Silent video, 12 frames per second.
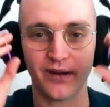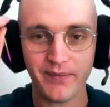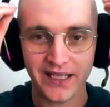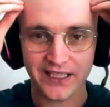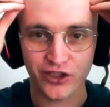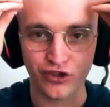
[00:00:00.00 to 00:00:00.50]

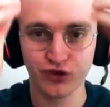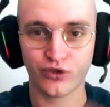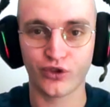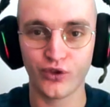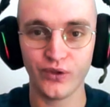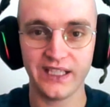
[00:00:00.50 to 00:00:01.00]
somebody is
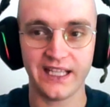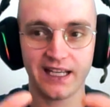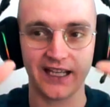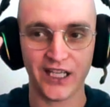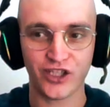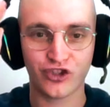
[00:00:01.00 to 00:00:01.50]
truly
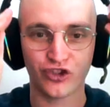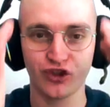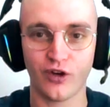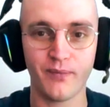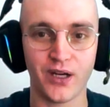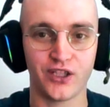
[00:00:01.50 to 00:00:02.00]
engaged
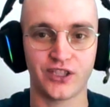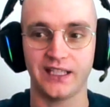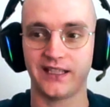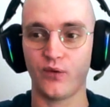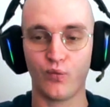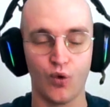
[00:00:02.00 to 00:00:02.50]
so much
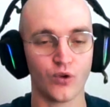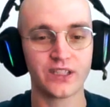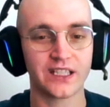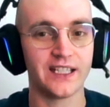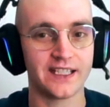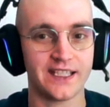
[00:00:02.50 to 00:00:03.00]
that they
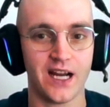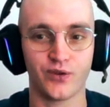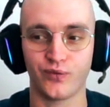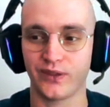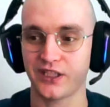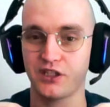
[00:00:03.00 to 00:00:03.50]
won't click
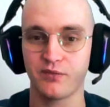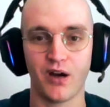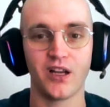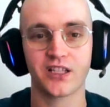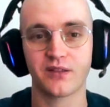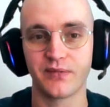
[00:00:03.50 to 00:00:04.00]
out with the
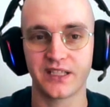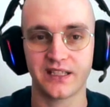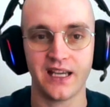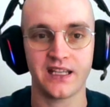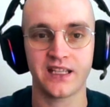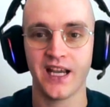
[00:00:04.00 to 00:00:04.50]
smallest
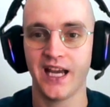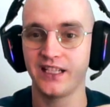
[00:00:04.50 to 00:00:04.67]
mistake